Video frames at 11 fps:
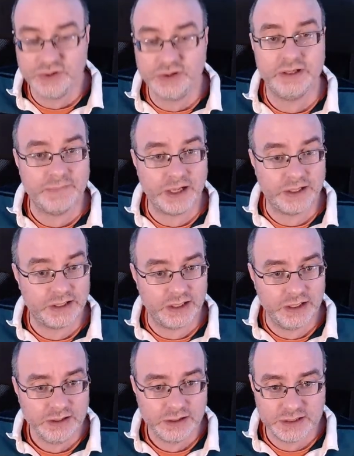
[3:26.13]
in a minor
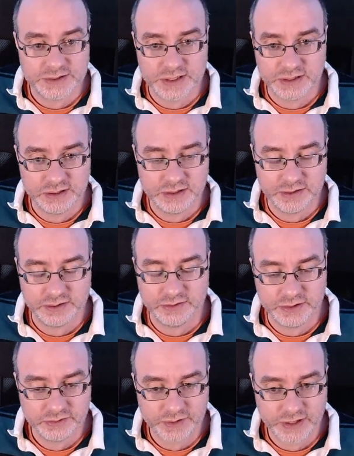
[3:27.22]
key. It's in
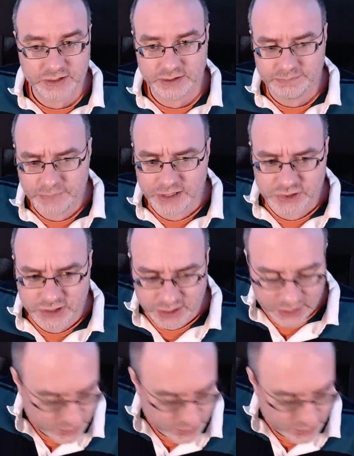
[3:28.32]
the regular major key.